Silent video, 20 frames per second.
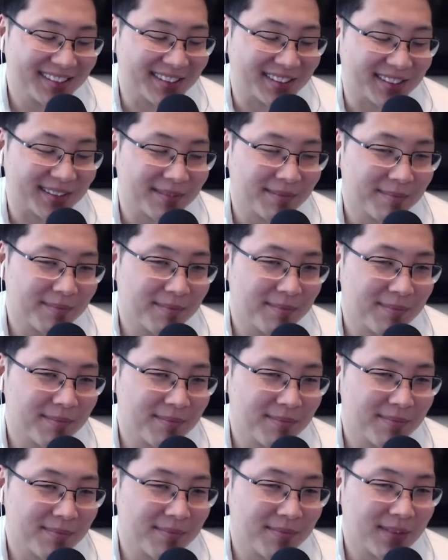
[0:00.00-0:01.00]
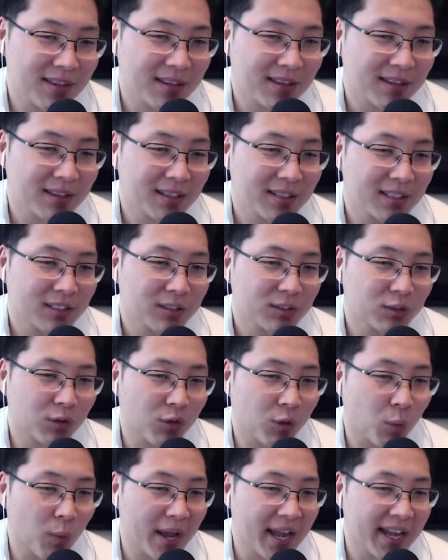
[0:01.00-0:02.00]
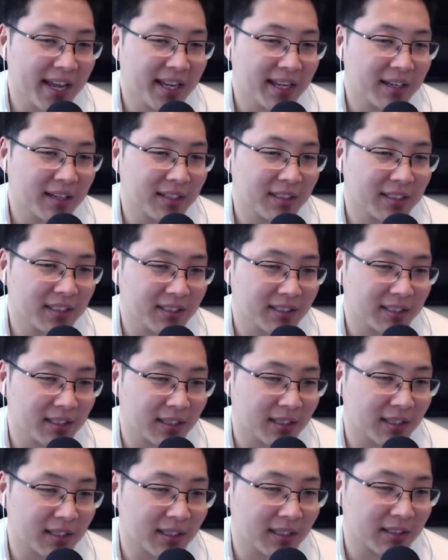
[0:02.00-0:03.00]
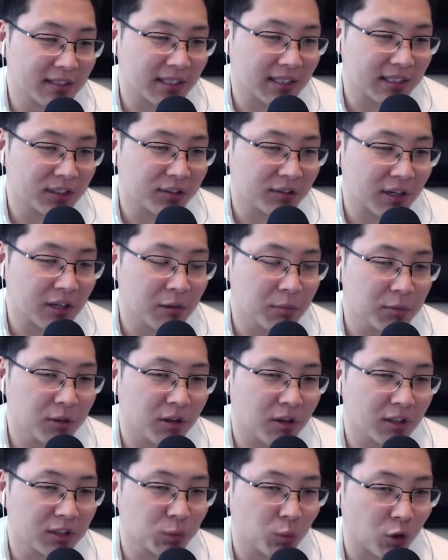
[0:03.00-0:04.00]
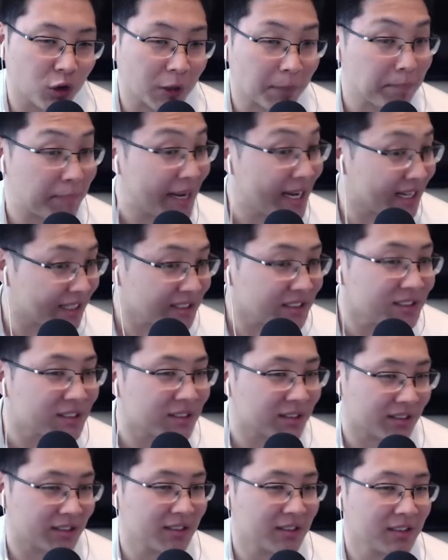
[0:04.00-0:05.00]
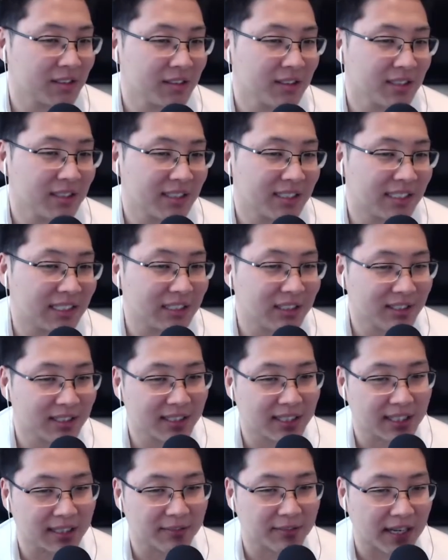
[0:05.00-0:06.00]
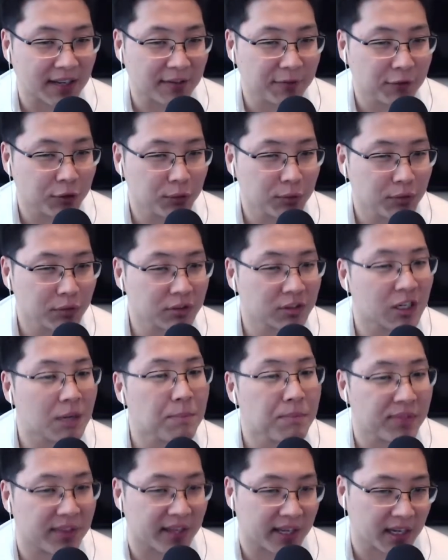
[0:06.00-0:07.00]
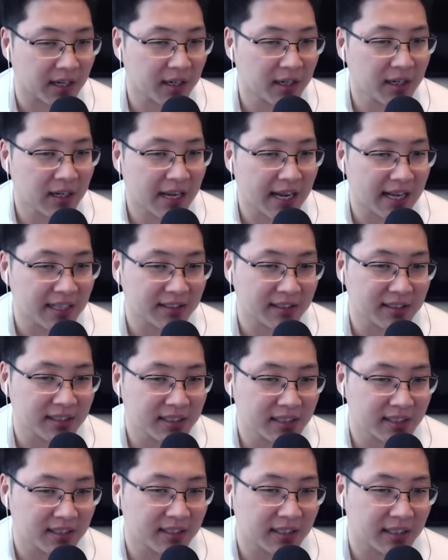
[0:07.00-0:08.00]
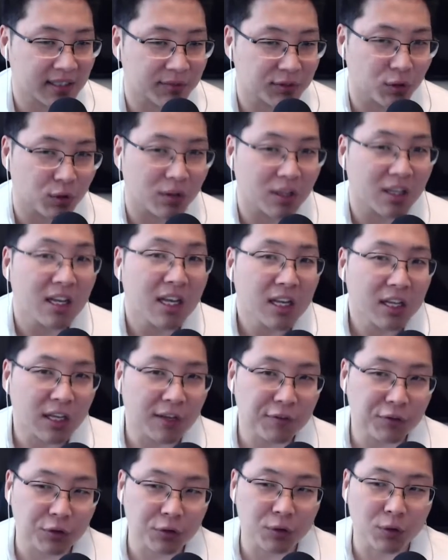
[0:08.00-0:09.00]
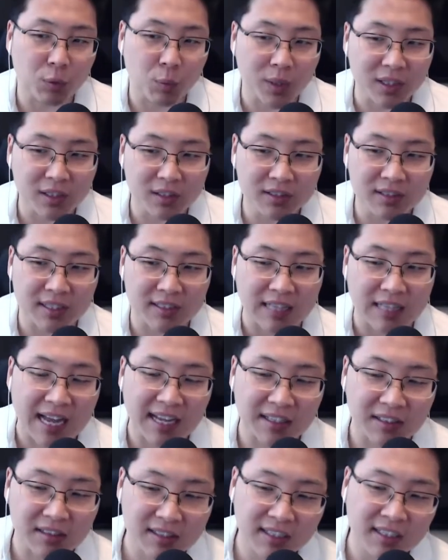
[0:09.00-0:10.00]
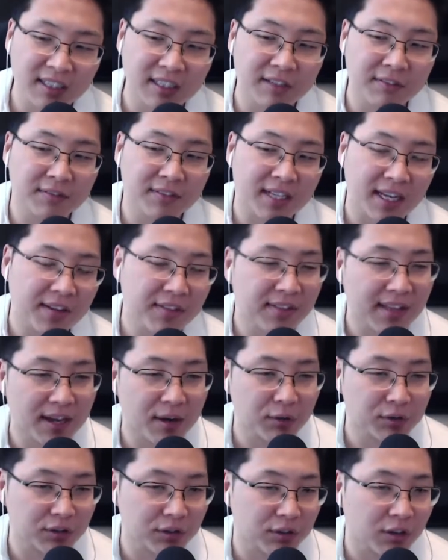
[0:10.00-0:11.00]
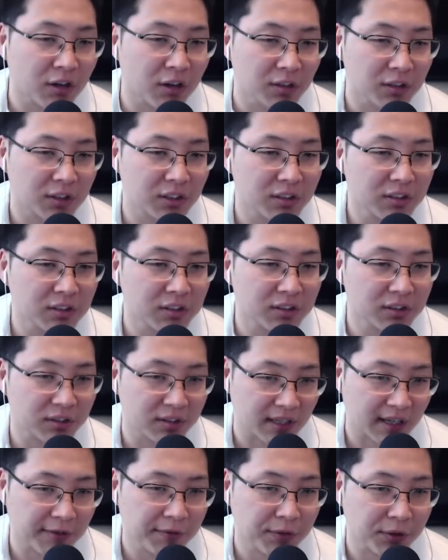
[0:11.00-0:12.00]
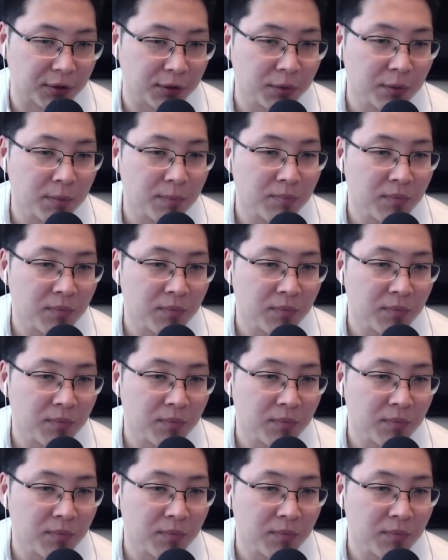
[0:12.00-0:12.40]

Yeah. So the way this in terrorem clause work best is to give nephew something as a disincentive. So if your will says, I leave $10,000 to nephew,